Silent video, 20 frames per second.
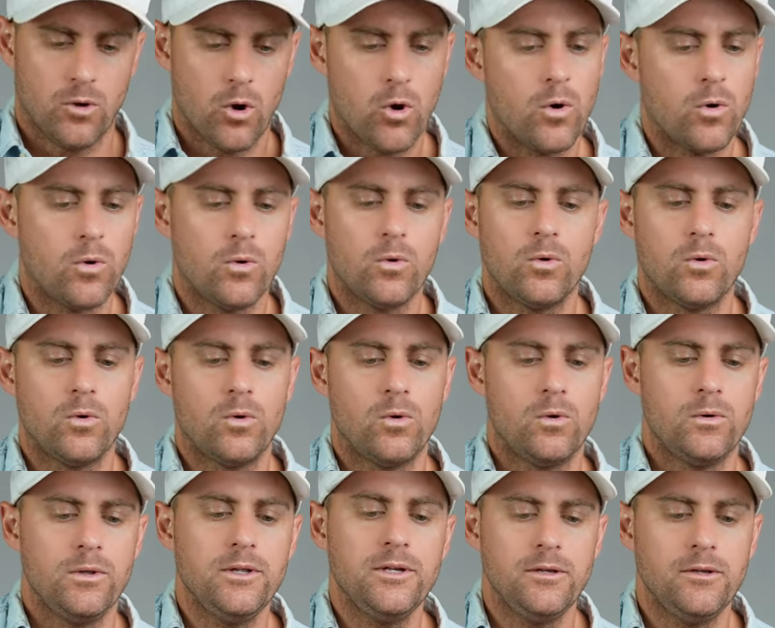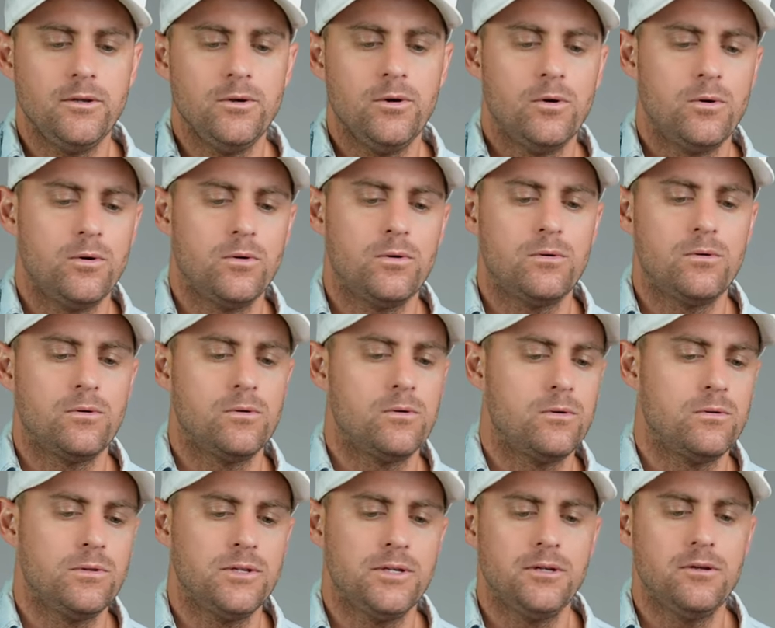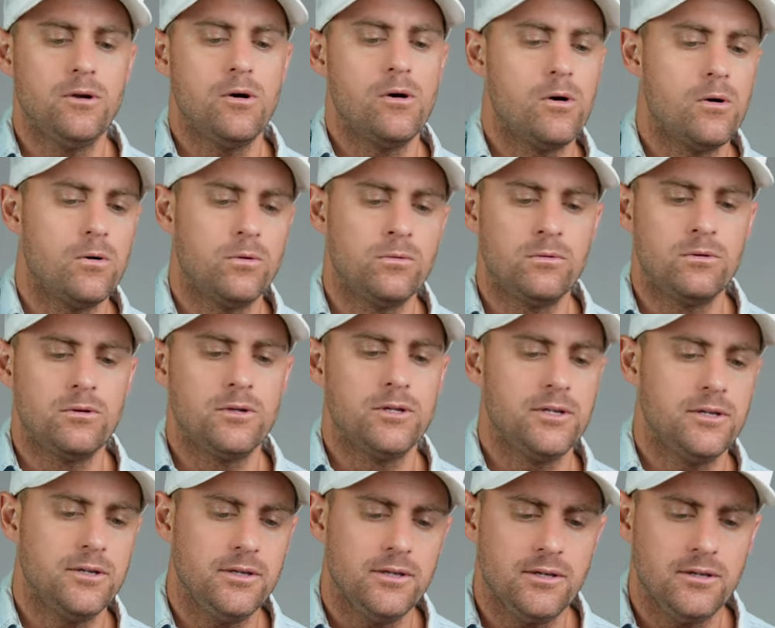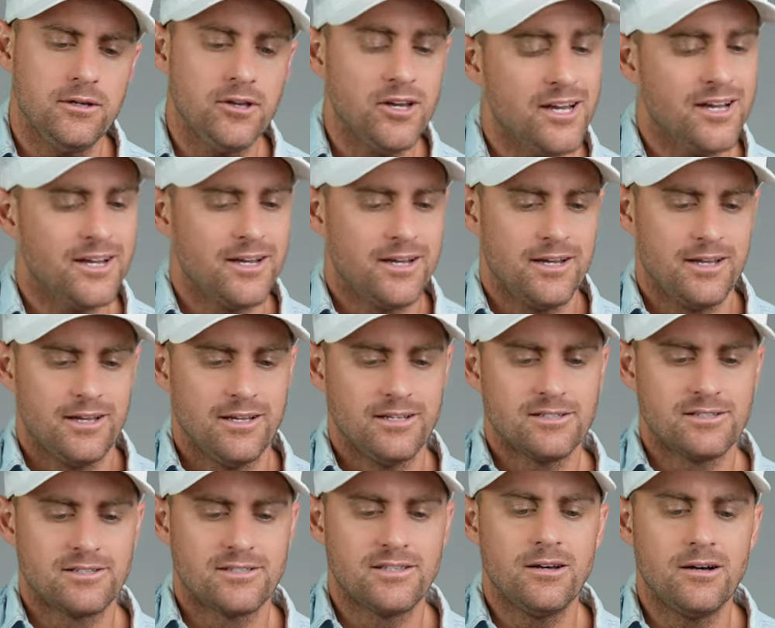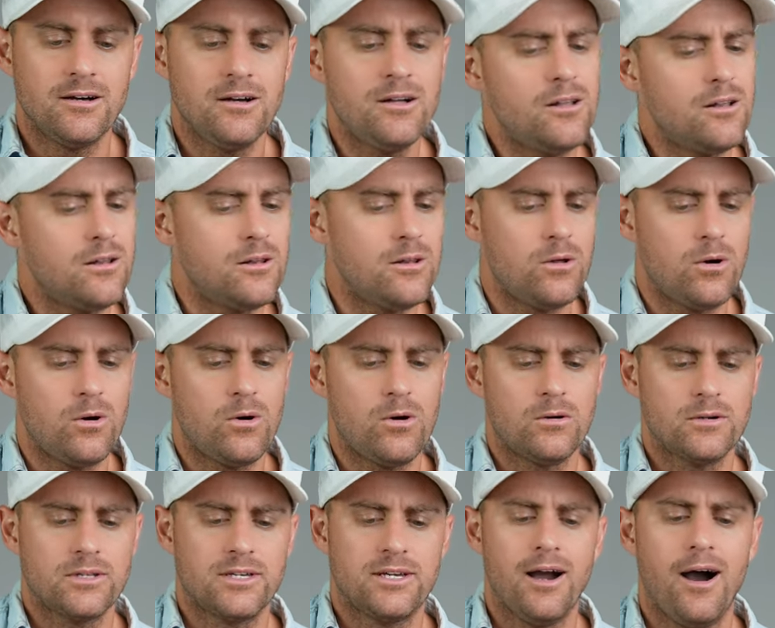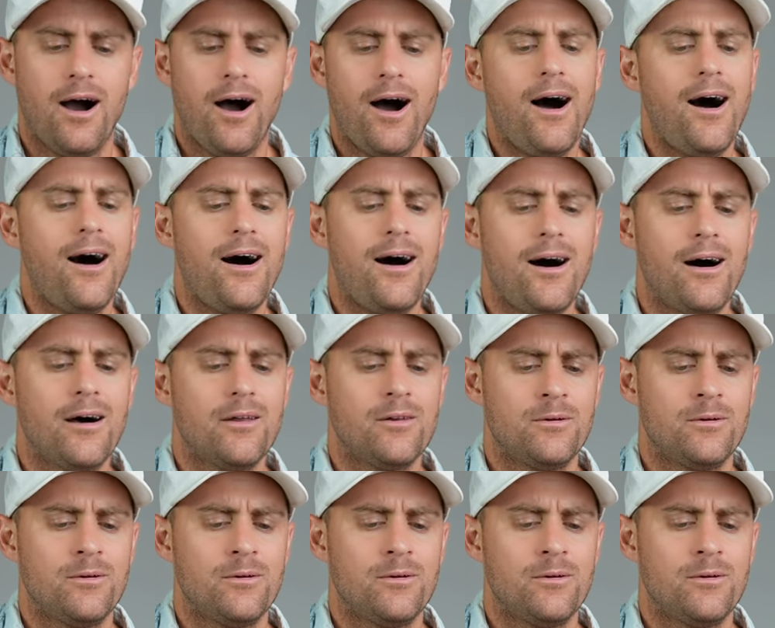Holy, holy, holy is the Lord God